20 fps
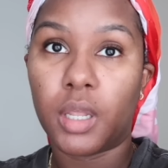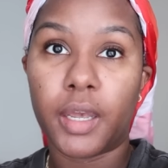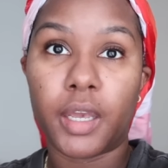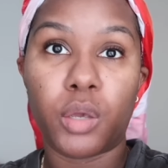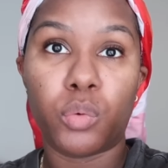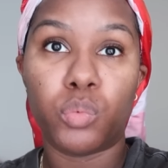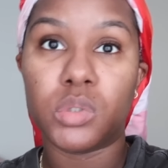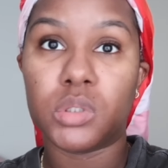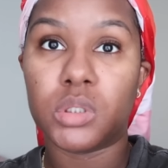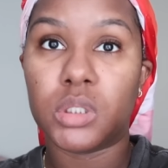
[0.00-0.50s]
Like
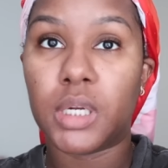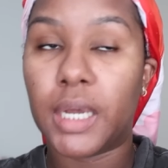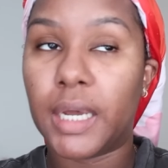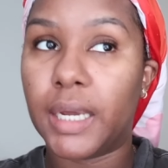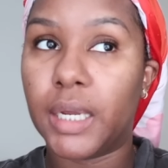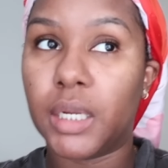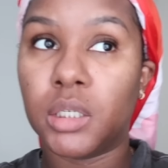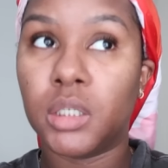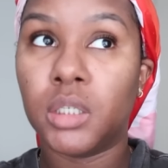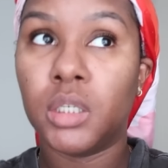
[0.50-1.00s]
it was
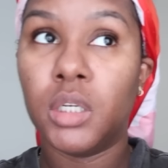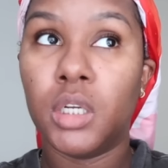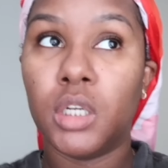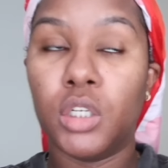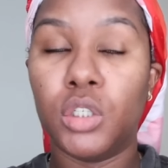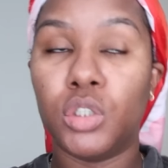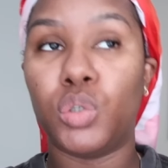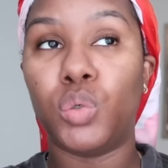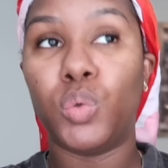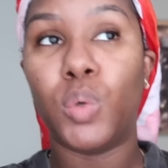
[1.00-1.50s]
not
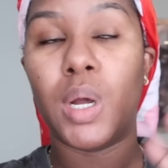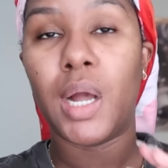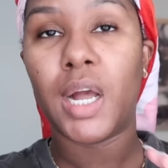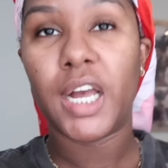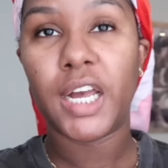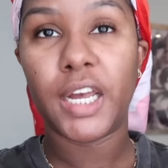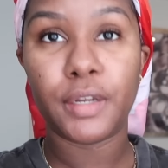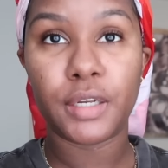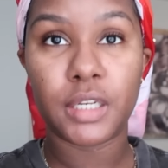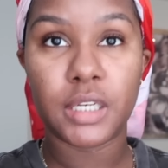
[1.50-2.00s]
too
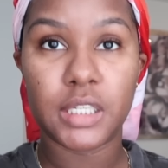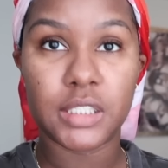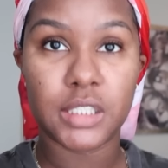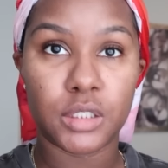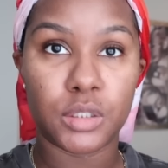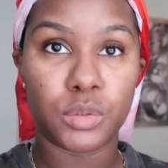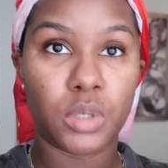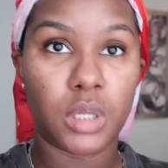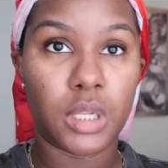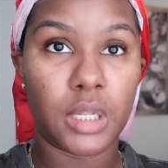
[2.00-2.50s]
hot
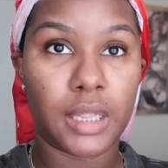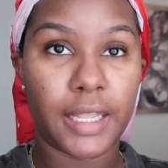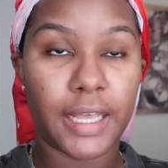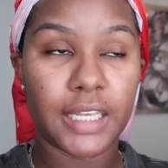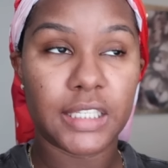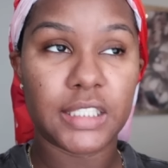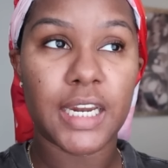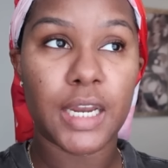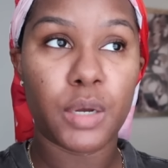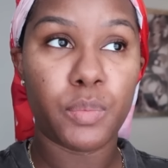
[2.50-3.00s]
because
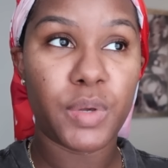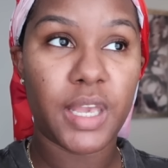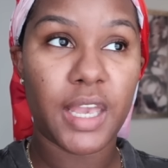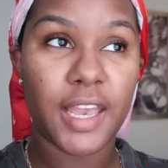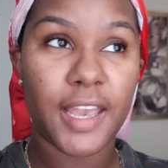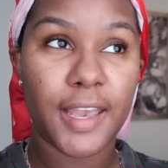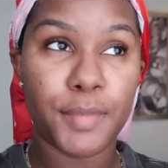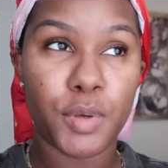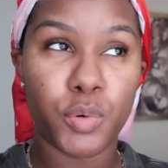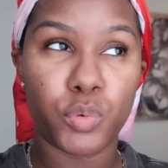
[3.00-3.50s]
last time we
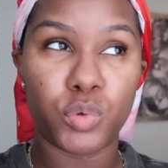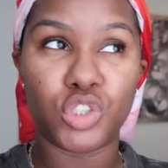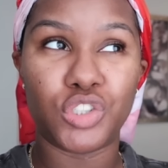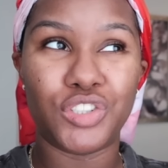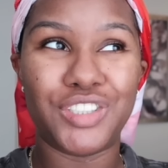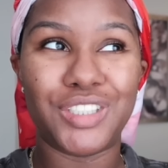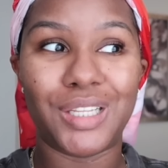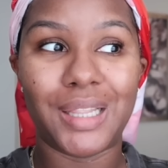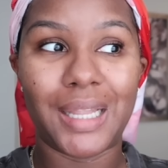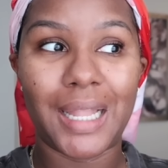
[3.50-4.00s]
came it was
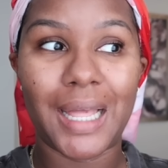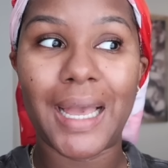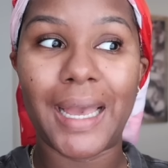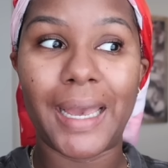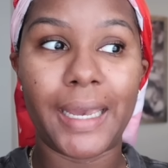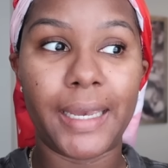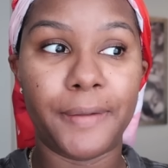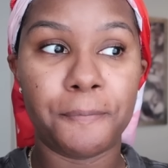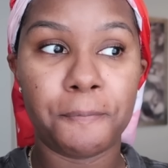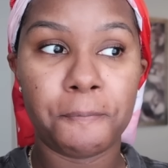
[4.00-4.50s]

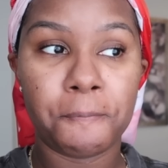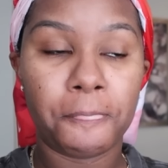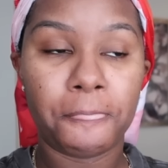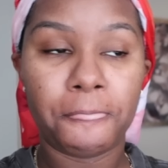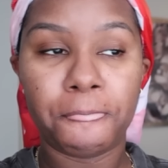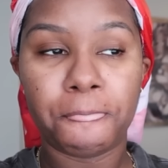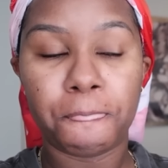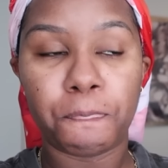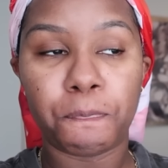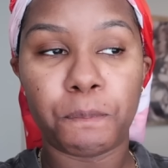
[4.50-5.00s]
July
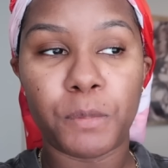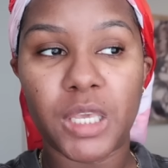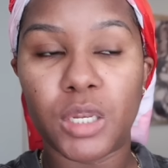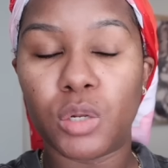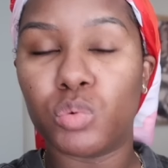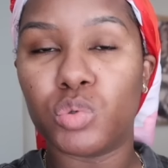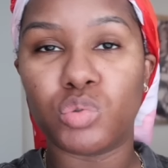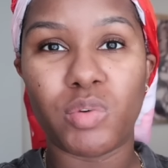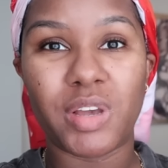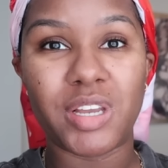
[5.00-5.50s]
and
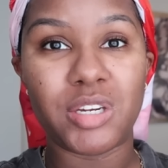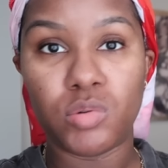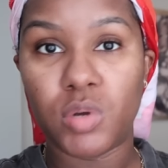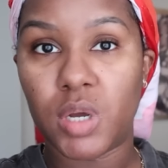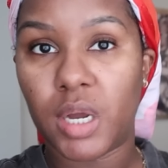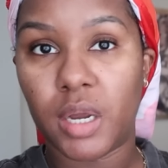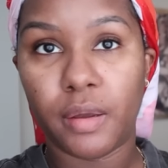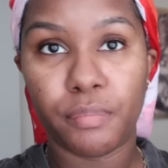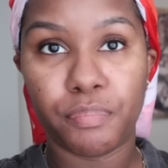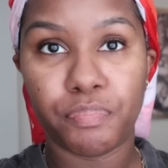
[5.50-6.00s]
it was way too
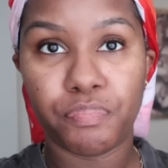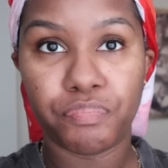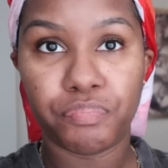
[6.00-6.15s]
hot.